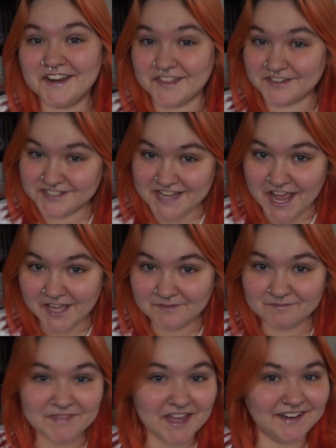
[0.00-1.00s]
another day
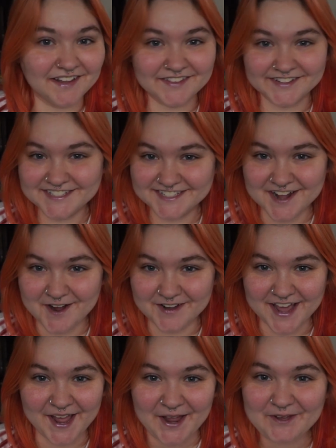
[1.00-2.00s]
another snow
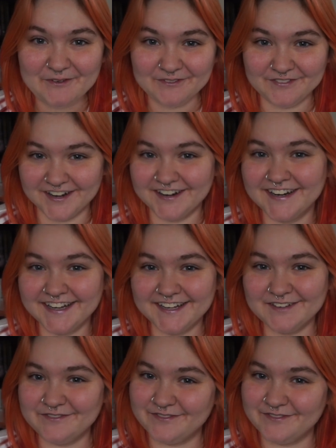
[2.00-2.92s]
day very